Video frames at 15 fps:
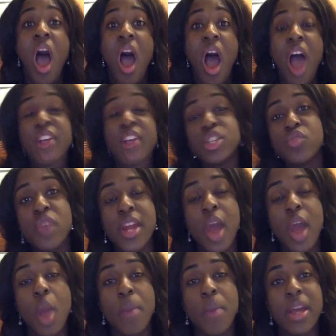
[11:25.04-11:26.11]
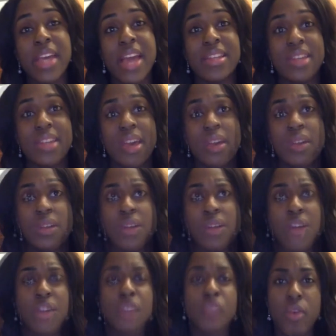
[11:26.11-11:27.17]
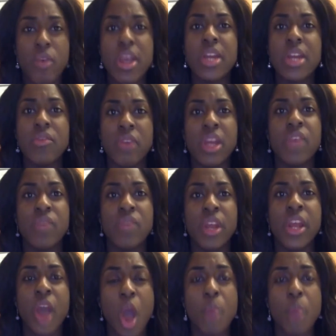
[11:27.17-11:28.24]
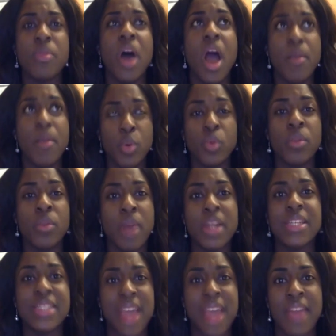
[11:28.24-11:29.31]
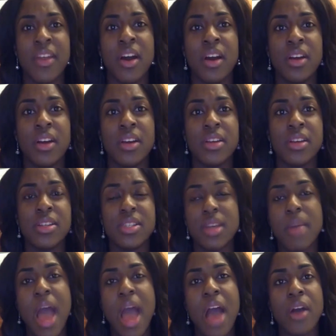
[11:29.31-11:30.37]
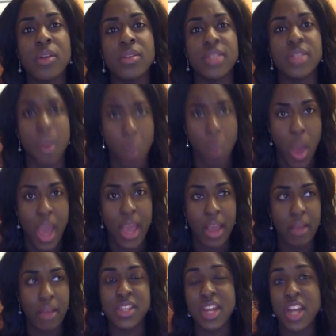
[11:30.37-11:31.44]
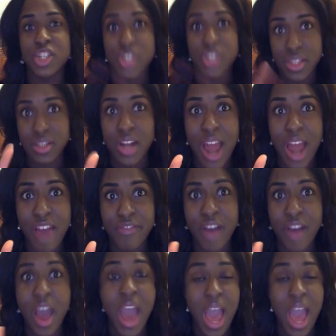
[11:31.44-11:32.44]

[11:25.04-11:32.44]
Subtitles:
I just really hope I get it. I just really, really, really hope that I pull the money together somehow, some way. Can I just clarify?